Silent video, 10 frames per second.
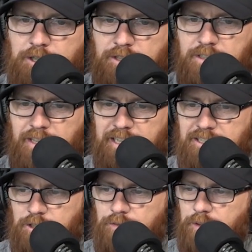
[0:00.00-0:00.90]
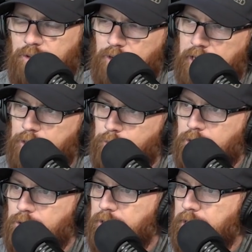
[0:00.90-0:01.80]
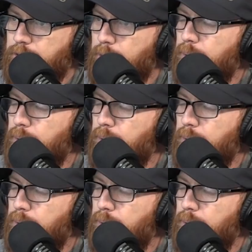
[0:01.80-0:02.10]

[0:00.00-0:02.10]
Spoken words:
I just listened for the crowd, and when the crowd